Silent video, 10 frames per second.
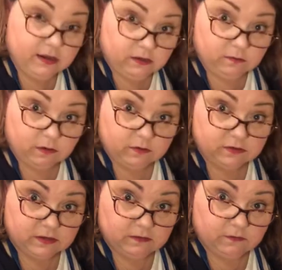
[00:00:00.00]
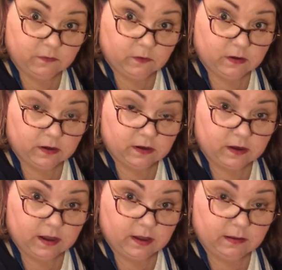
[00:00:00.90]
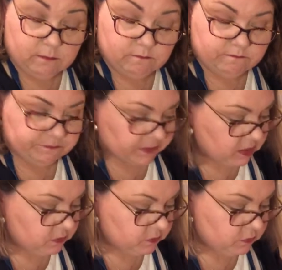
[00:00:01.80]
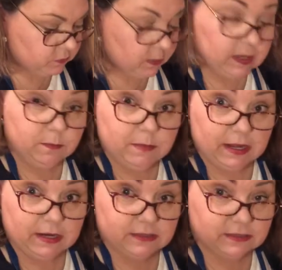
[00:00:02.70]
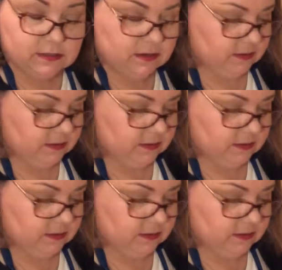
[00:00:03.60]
you roast it for 20 minutes.